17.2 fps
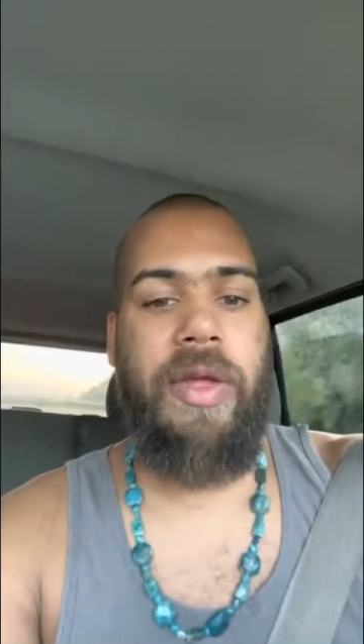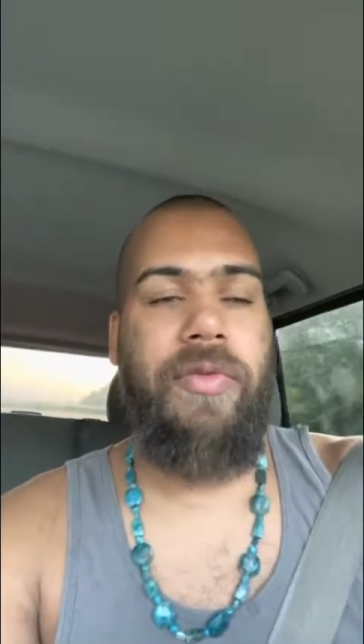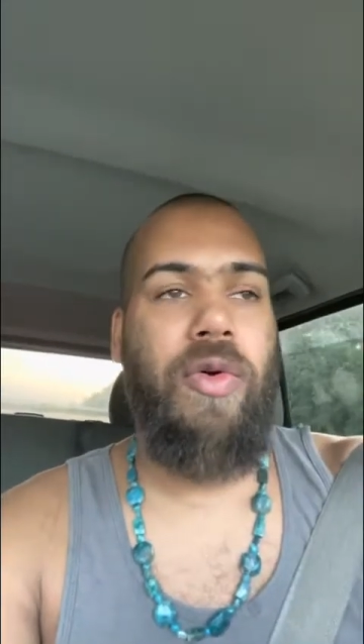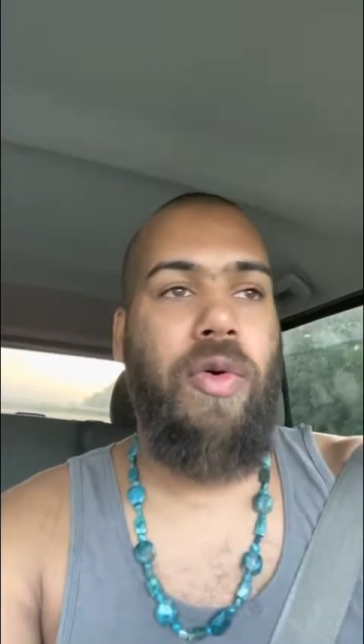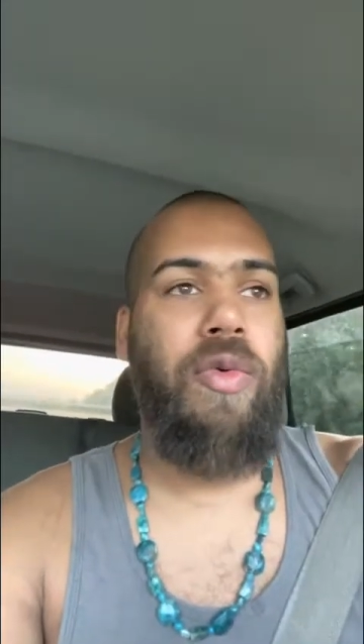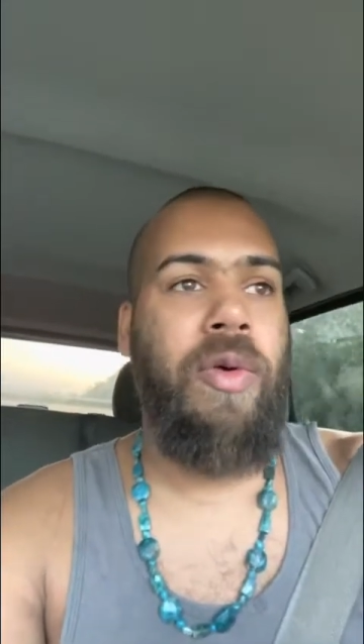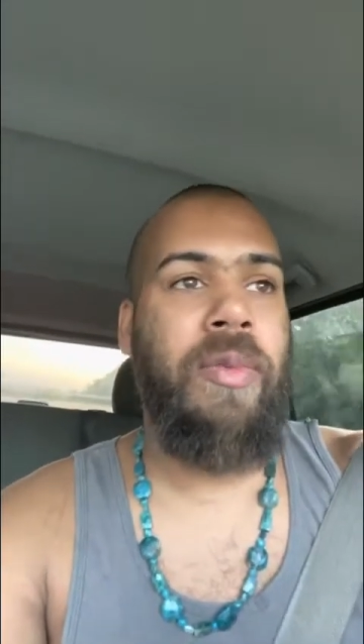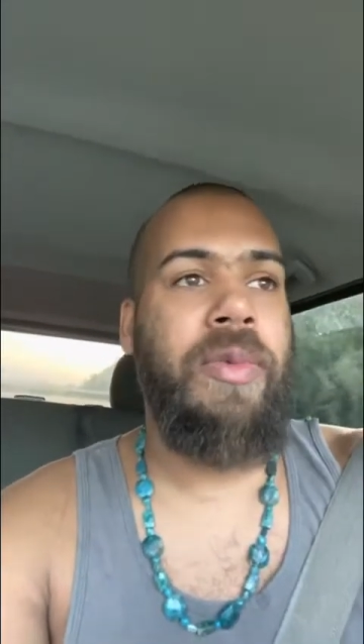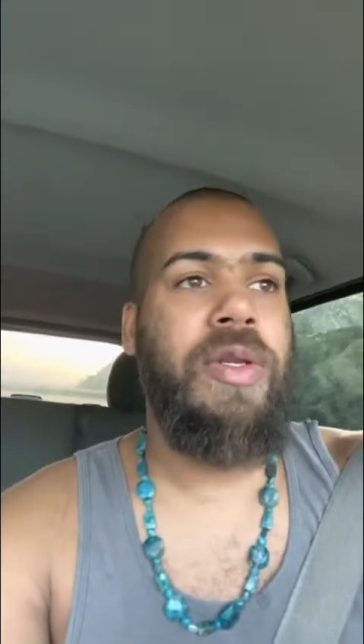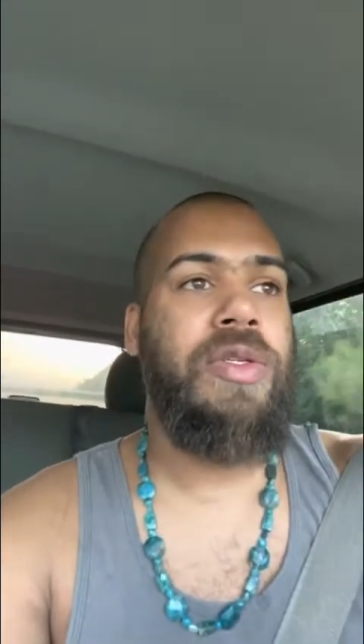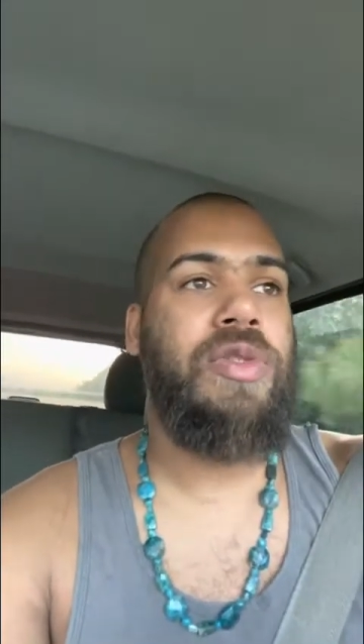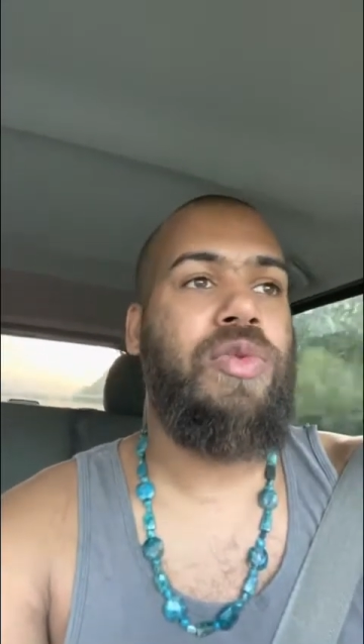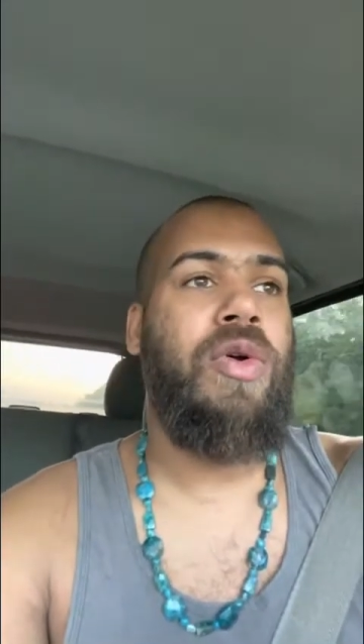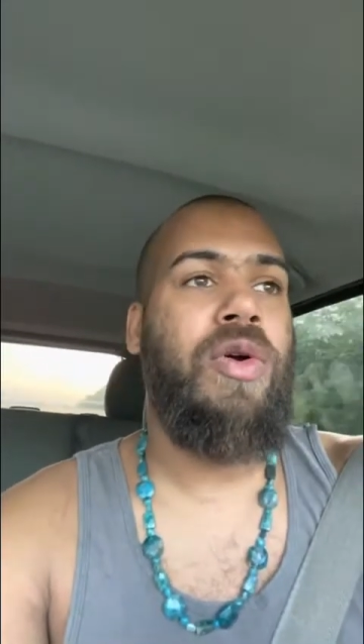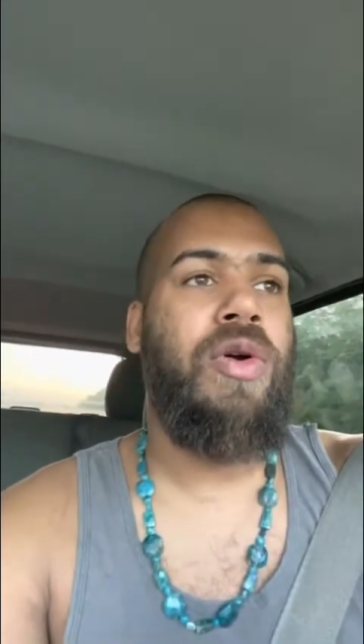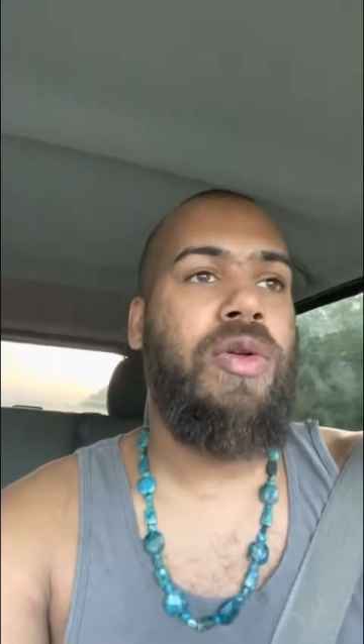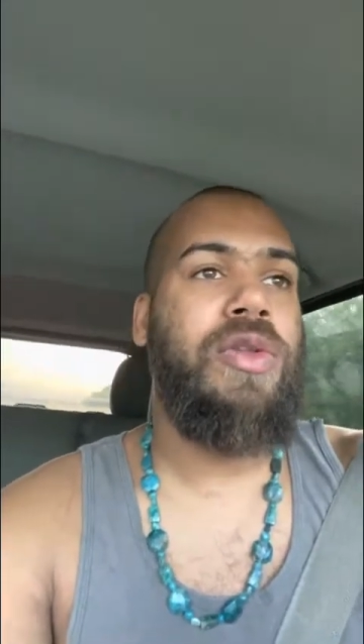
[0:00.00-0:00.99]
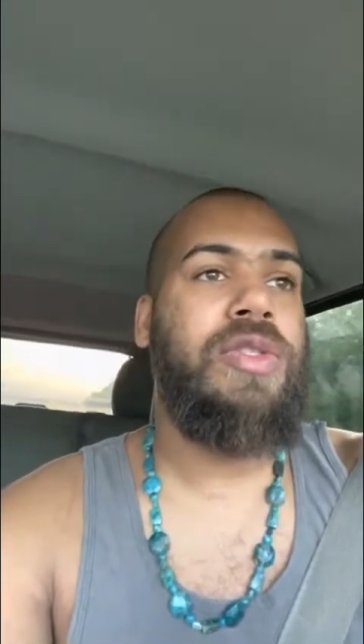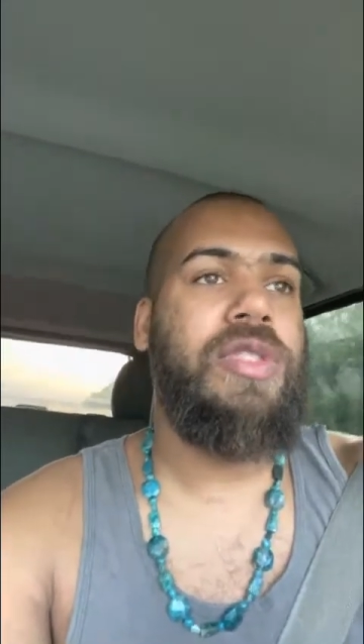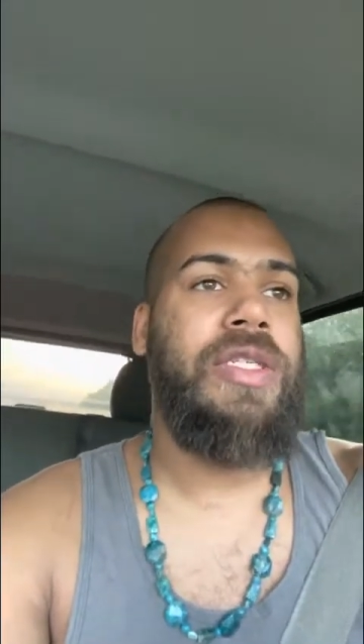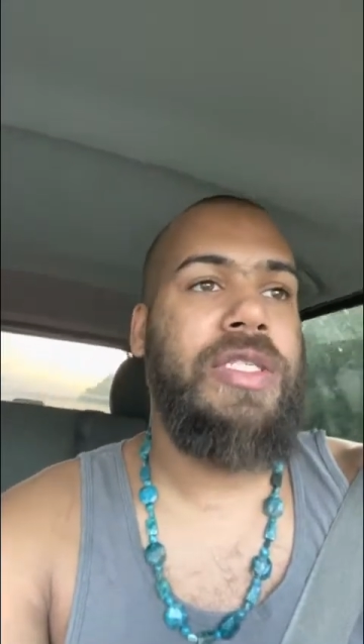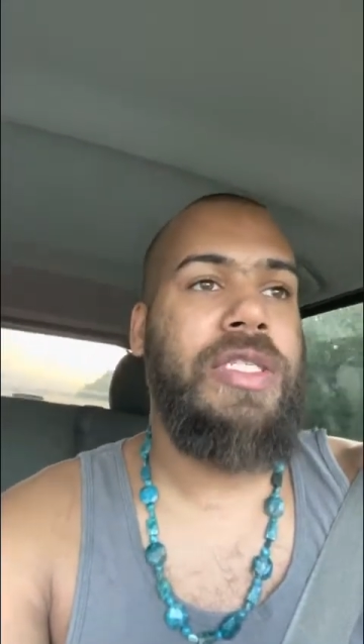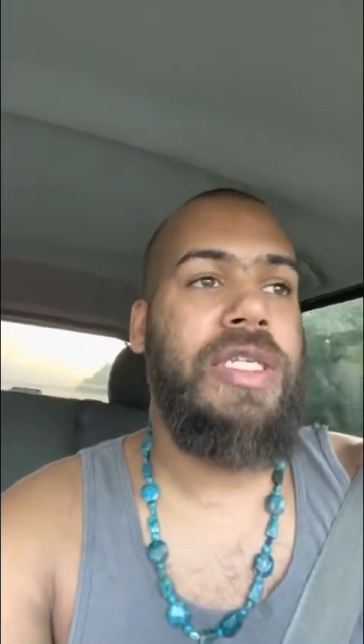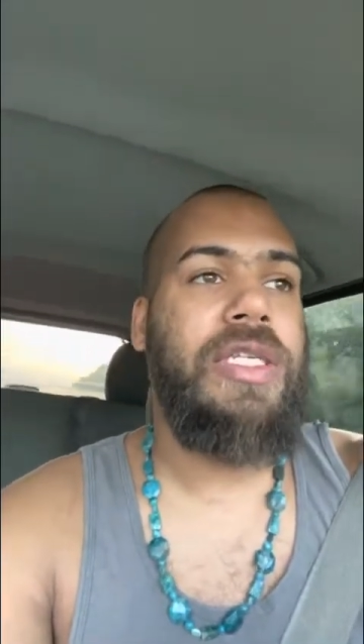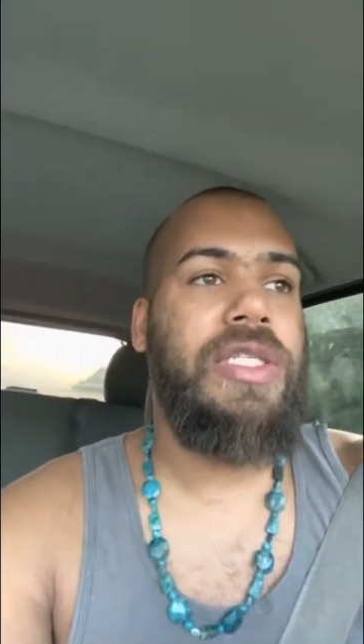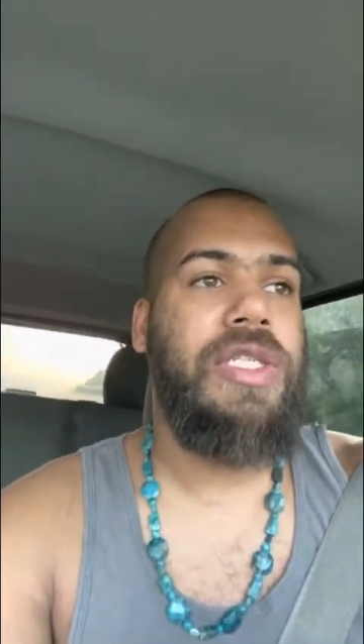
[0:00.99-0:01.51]
If a woman's role is to
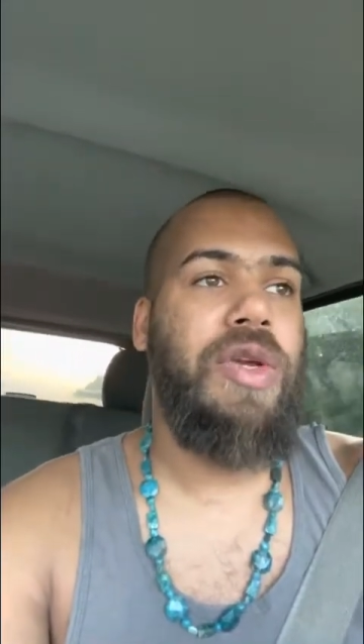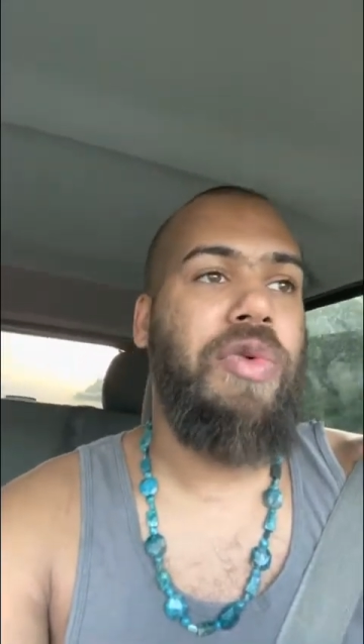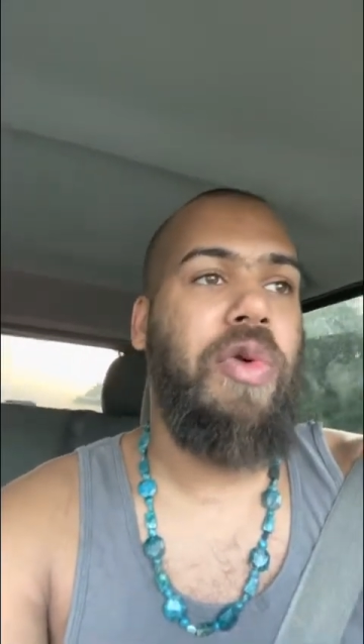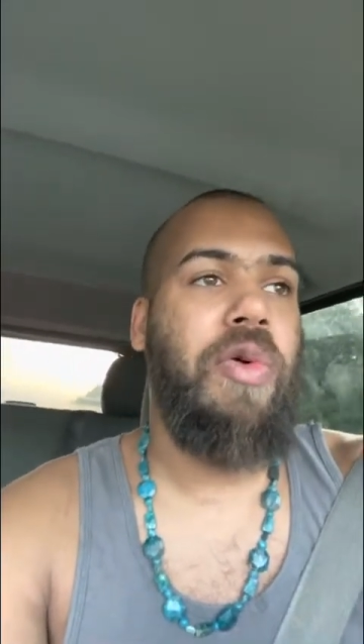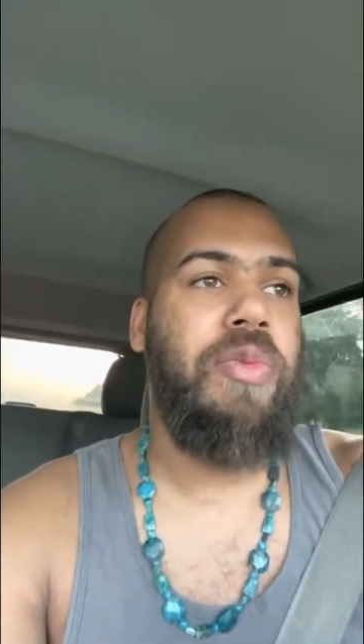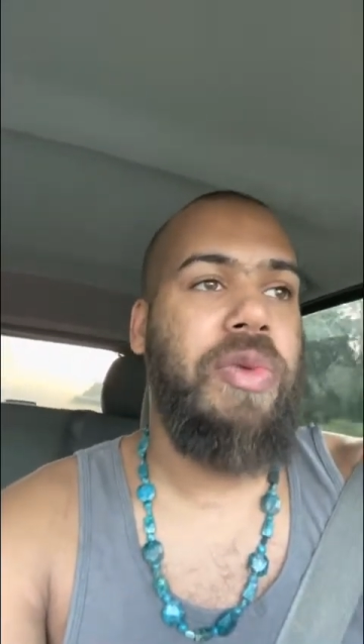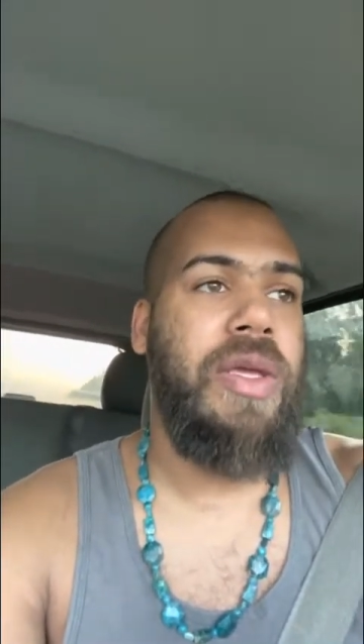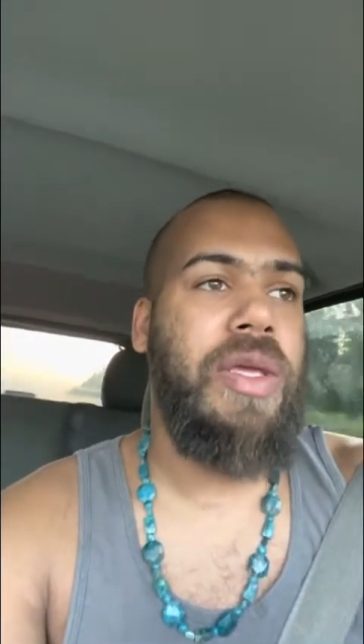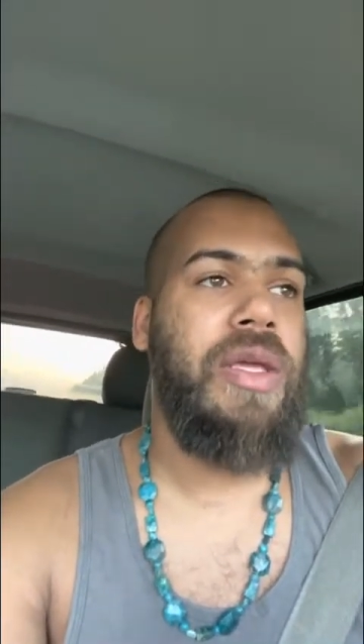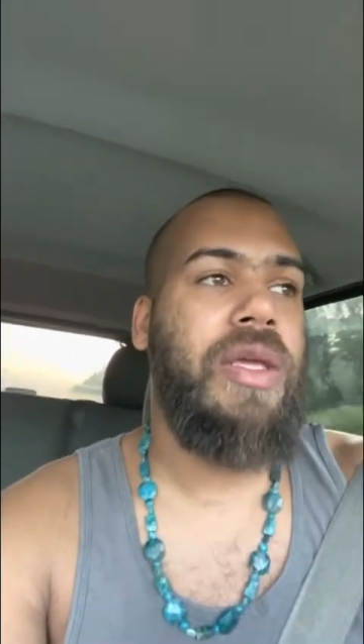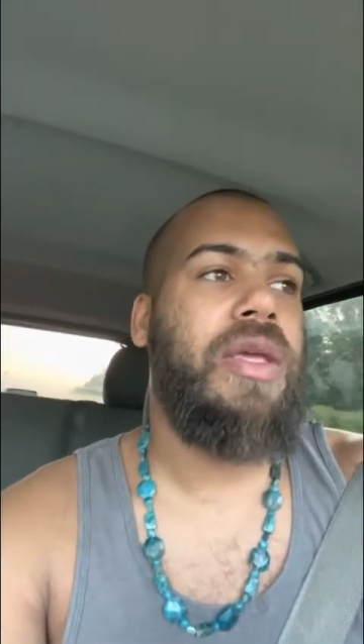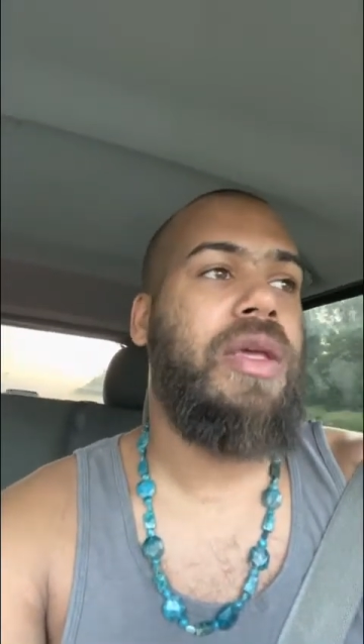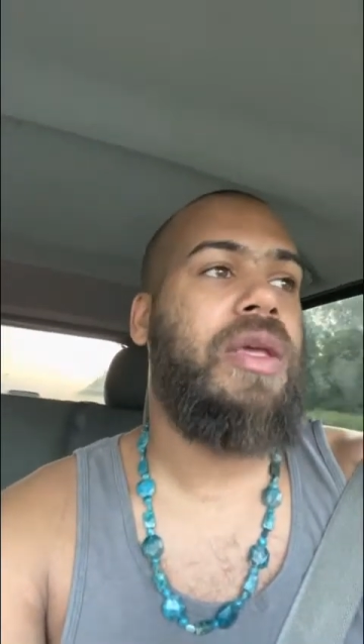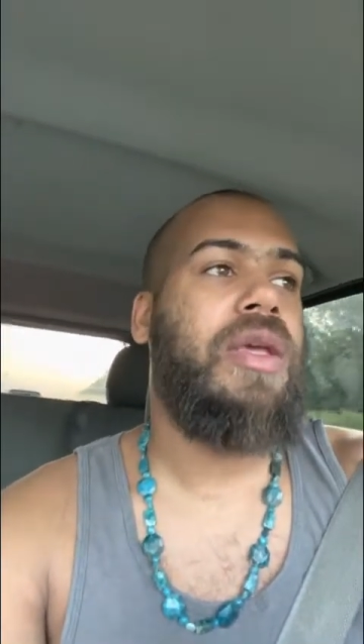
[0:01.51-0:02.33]
teach, it would be